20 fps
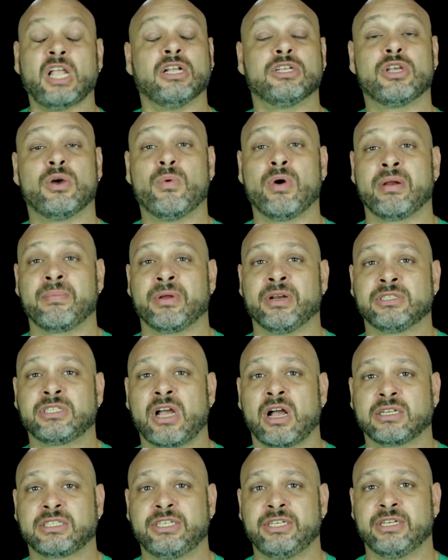So what I'm going
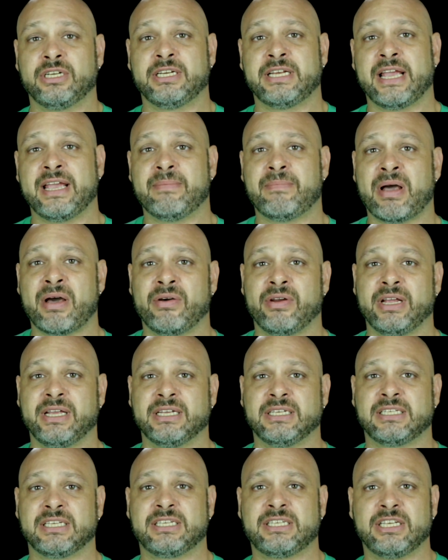to talk to you today about
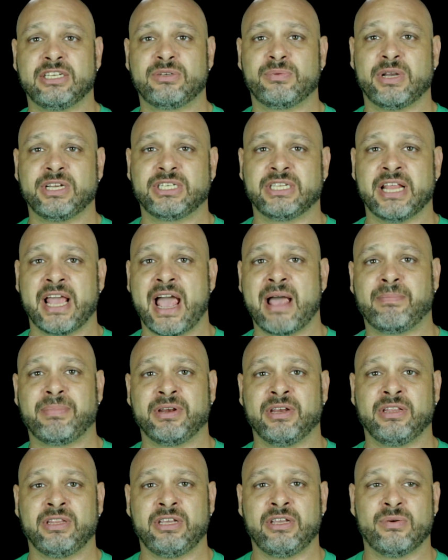is a situation that
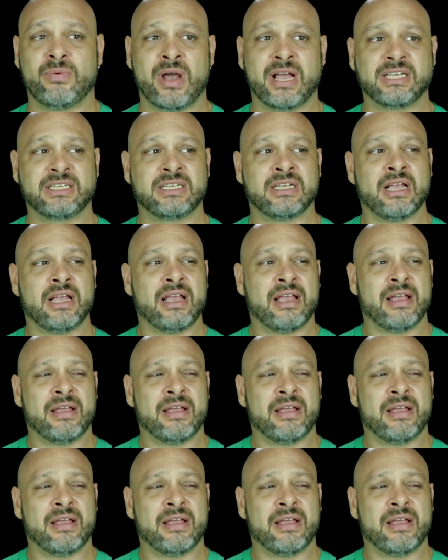happened in the U.S.